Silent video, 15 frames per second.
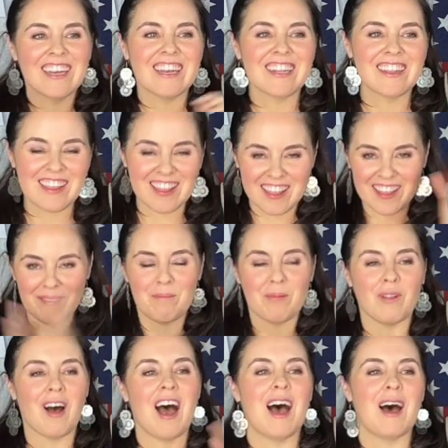It's the
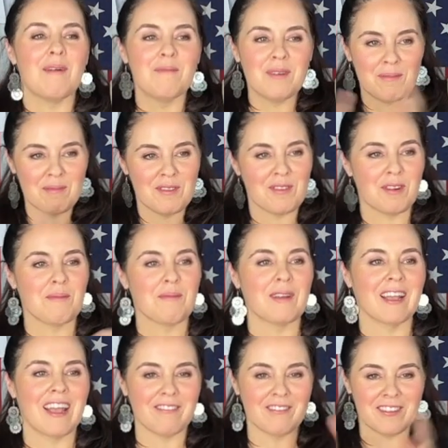blob
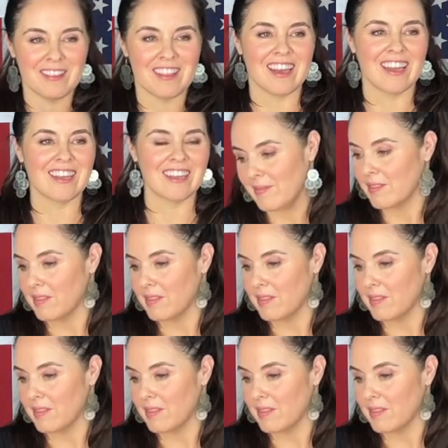absorbing everything.